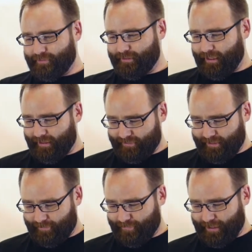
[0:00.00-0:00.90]

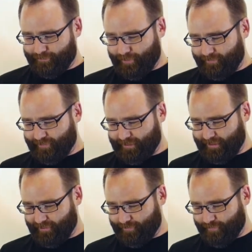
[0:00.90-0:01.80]
that made a
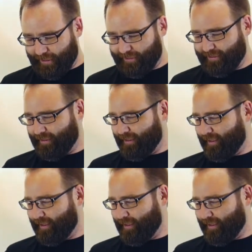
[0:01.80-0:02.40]
perfectly good button.